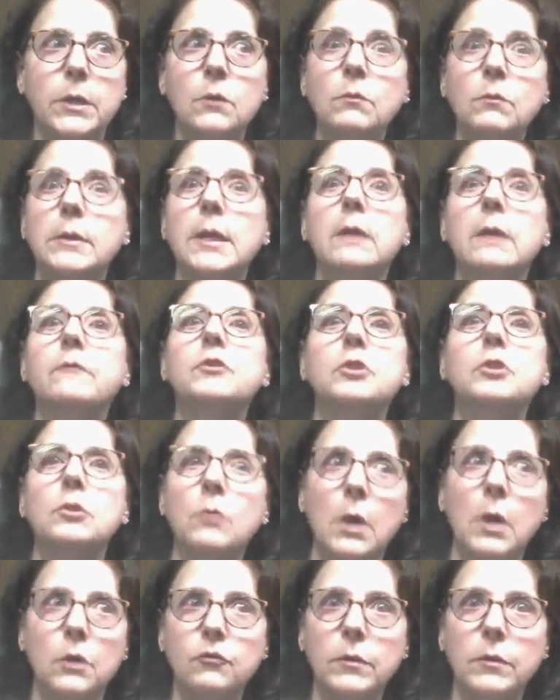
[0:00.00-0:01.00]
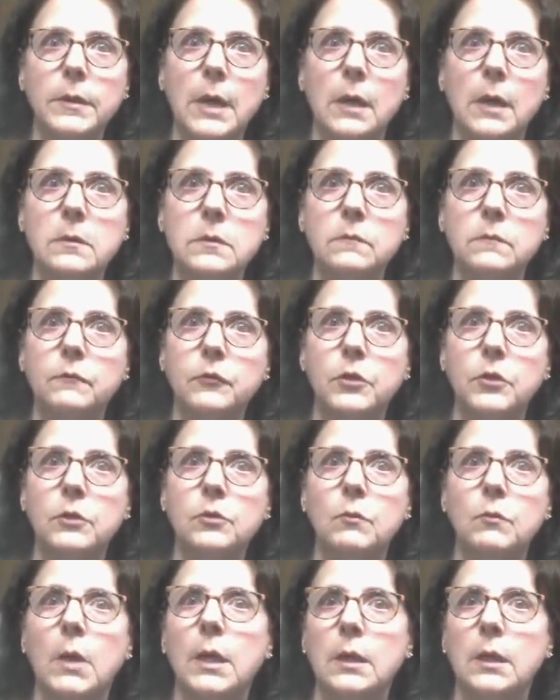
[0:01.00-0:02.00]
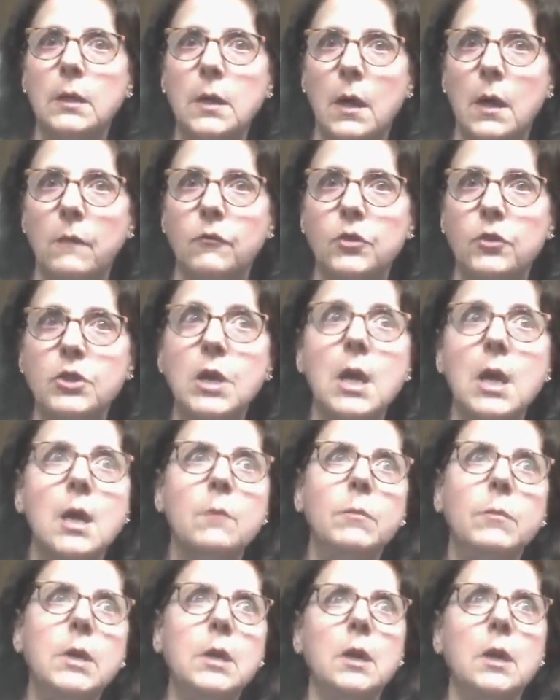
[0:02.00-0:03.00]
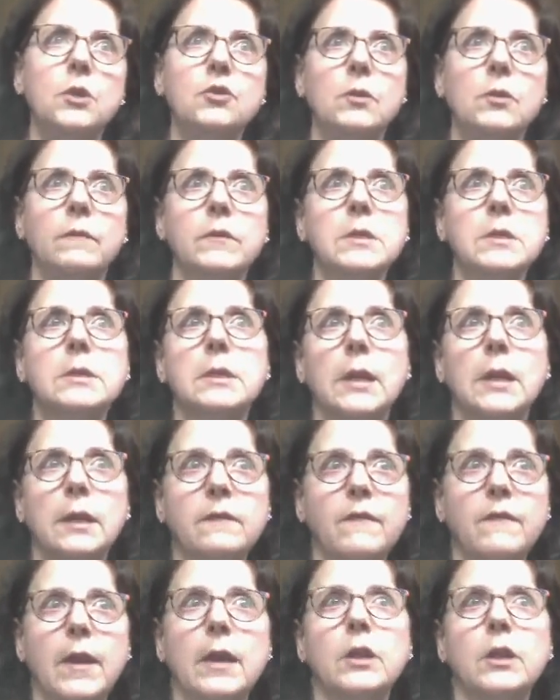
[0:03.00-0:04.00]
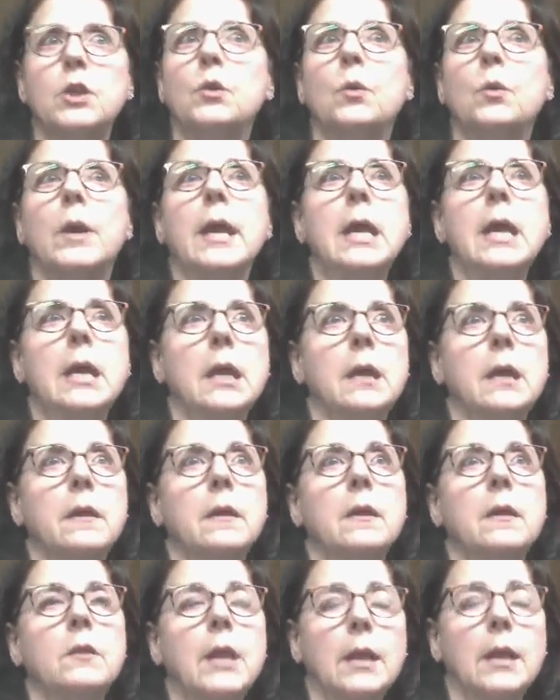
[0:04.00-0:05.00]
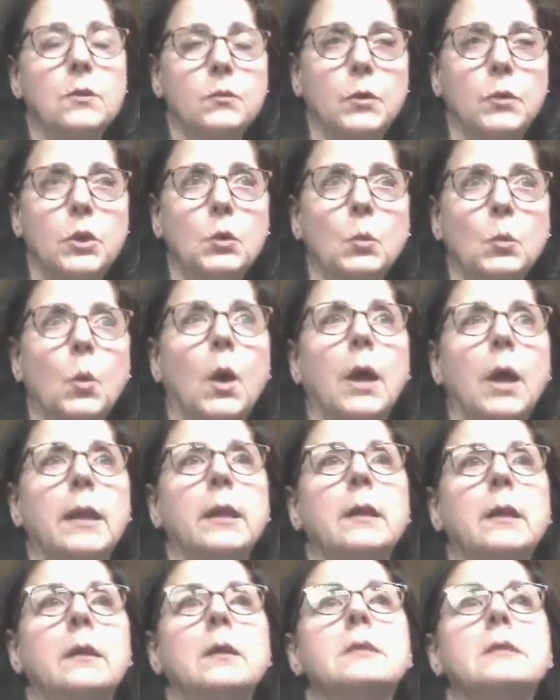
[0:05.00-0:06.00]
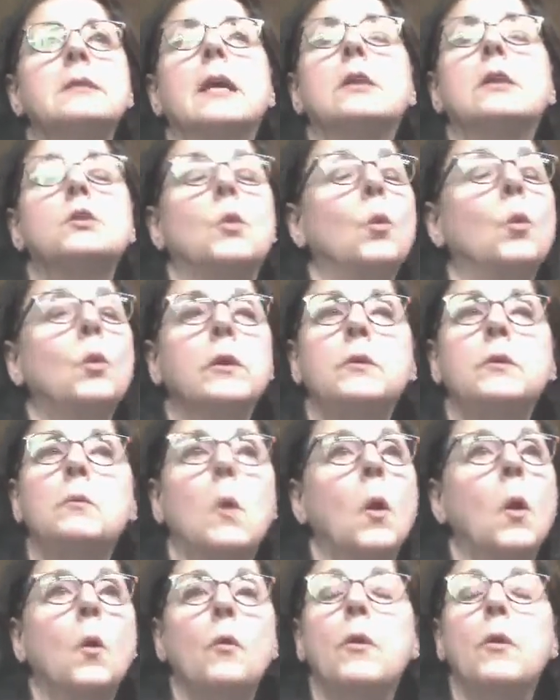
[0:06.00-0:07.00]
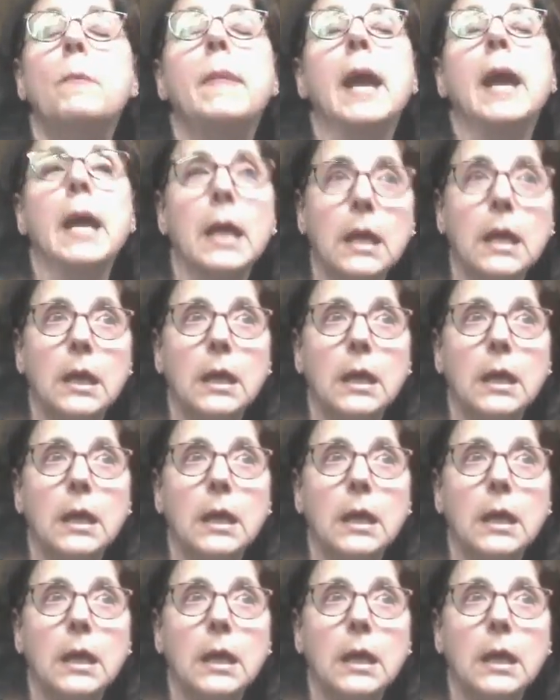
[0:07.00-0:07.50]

you only have 200,000 for your dwelling coverage because you have a select value and that's what you wanted, because that's all you owe the bank.